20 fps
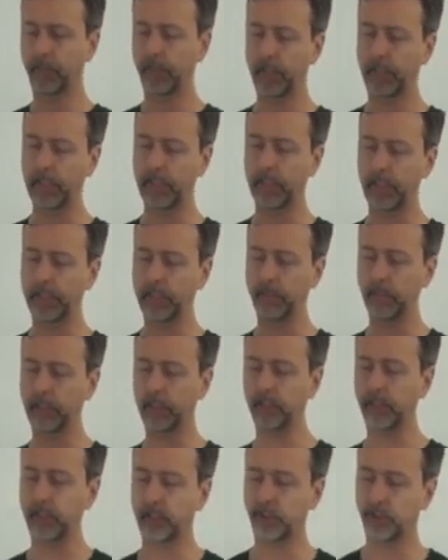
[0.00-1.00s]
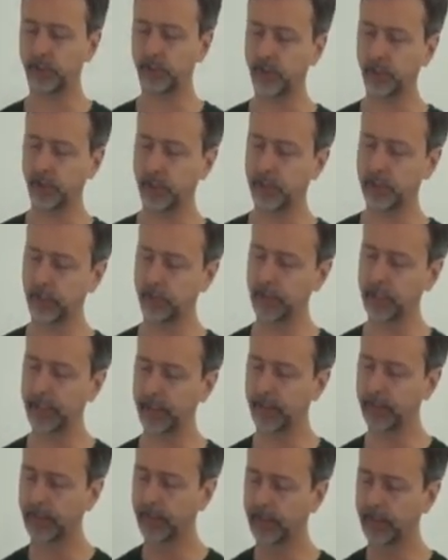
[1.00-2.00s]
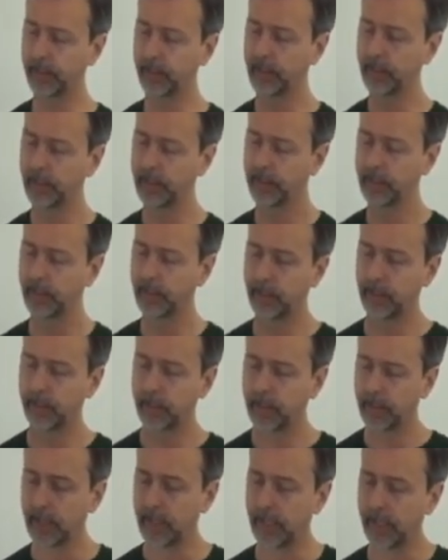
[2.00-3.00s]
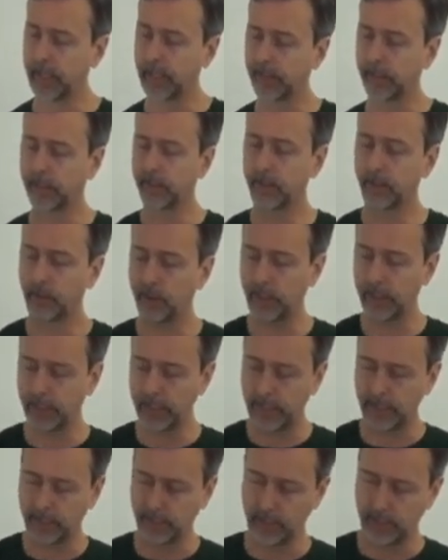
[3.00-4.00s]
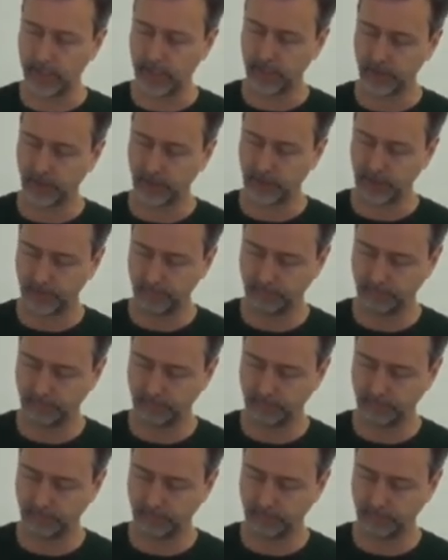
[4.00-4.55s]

Again, as I mentioned, I'll just turn a little bit and squeeze out a little extra.